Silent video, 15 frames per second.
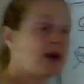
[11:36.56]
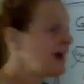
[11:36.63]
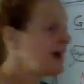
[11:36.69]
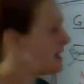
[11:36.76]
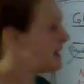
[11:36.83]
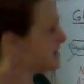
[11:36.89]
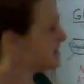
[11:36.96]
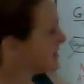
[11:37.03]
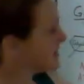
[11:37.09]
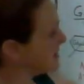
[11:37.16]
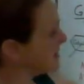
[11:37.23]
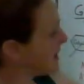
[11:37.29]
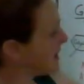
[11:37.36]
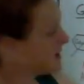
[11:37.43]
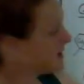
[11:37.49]
is on the
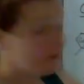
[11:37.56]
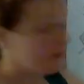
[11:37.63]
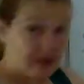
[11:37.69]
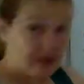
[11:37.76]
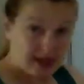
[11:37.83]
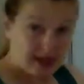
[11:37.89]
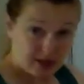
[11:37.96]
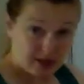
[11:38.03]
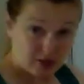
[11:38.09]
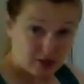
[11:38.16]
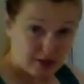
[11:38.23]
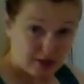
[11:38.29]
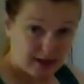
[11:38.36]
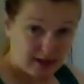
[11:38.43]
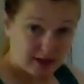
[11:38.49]
NAD and FAD energy
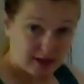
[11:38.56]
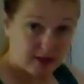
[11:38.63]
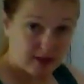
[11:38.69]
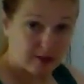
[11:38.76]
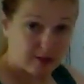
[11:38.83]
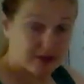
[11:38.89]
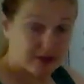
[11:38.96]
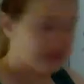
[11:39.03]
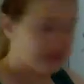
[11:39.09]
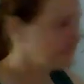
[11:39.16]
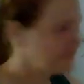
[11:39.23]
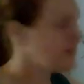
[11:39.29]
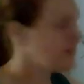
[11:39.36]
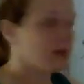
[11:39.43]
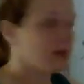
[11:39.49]
molecules.
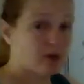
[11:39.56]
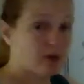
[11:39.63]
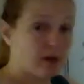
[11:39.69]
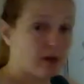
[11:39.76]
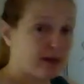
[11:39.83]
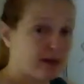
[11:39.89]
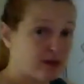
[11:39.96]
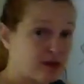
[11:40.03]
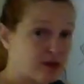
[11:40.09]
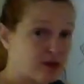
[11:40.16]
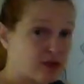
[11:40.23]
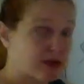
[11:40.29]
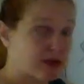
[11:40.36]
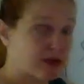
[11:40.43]
We'll talk about those in just